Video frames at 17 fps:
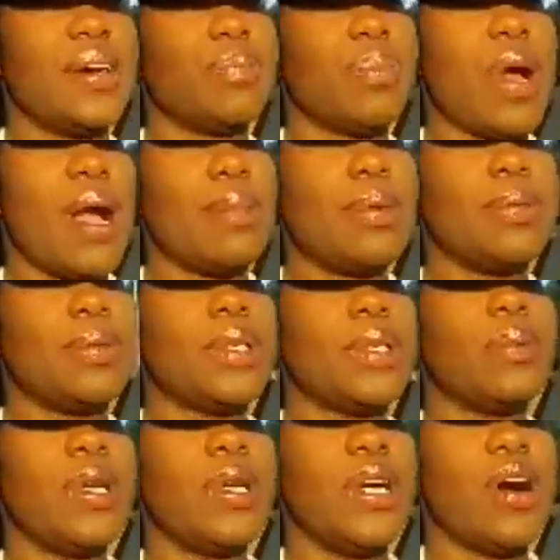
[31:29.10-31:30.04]
I think
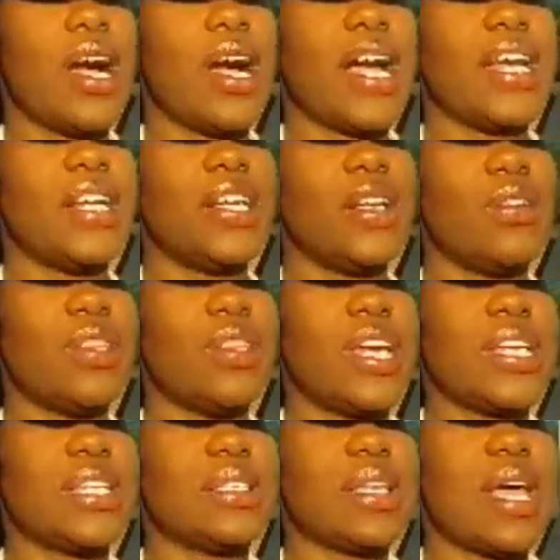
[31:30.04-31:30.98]
I probably
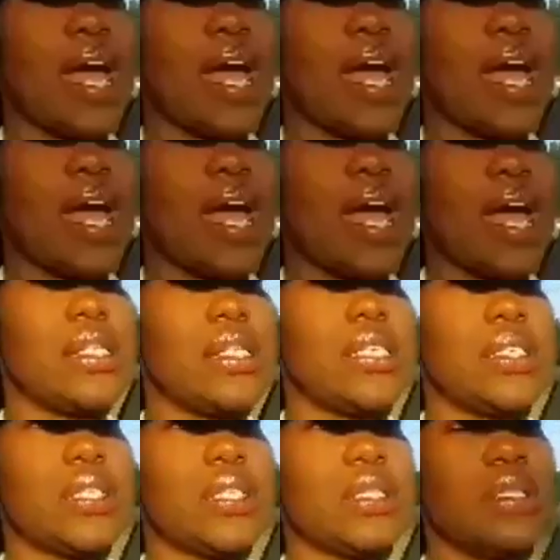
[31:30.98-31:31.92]
will. I got to know the
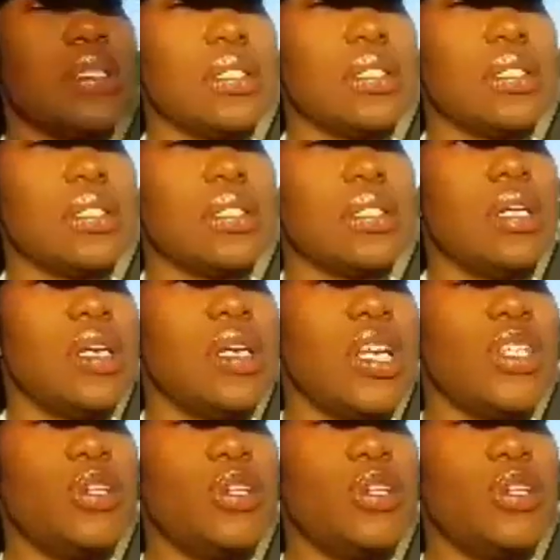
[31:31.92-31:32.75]
exact date. It's